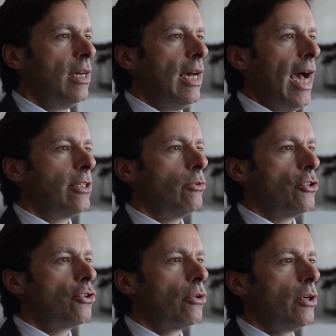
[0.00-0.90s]
and to
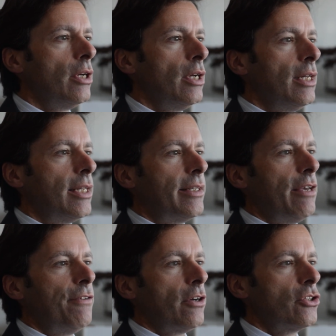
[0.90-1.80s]
ensure that they
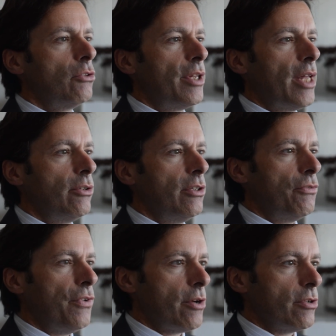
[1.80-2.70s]
function without
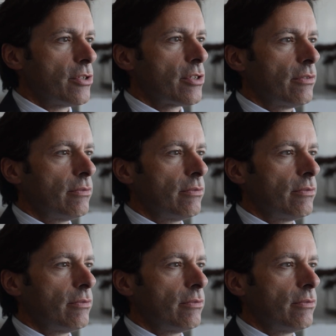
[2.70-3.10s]
interference.